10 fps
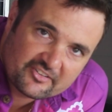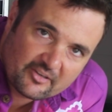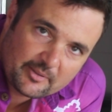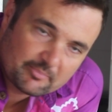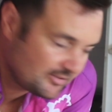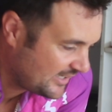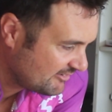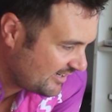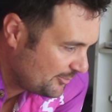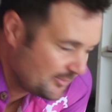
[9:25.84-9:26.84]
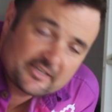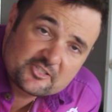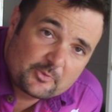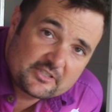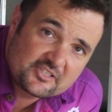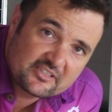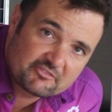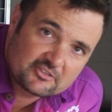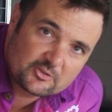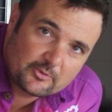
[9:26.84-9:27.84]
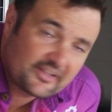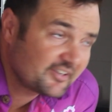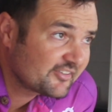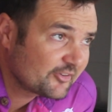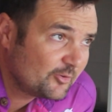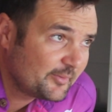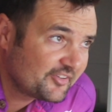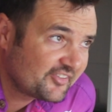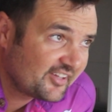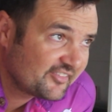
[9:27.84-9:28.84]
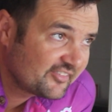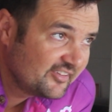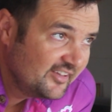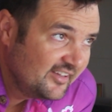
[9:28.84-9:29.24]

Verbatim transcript: because I've been playing around with my squid stick for a little while. That almost sounds